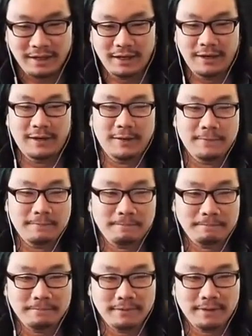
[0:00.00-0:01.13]
Um,
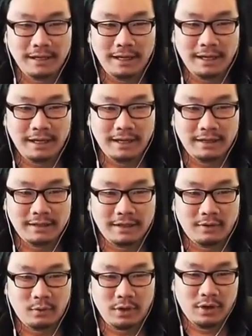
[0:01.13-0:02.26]
and
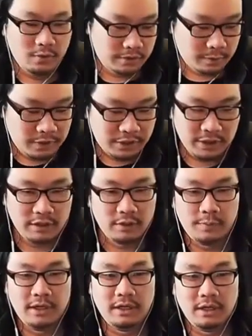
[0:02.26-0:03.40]
uh, we always appreciate you
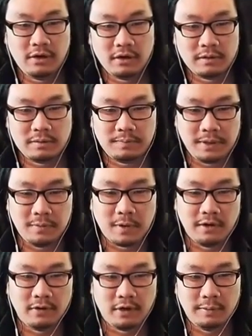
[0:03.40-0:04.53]
being here, being a
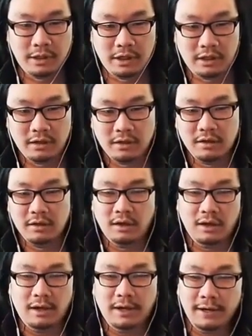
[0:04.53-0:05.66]
part of our community.
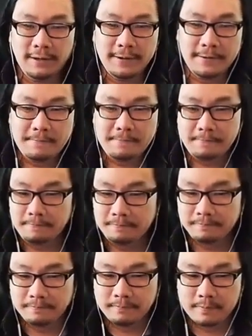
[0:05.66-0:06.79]
Um,
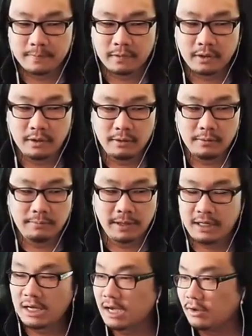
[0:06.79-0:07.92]

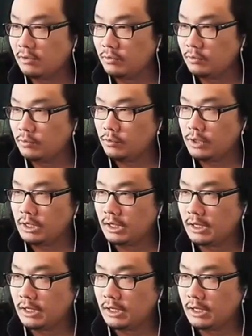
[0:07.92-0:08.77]
but yeah, we.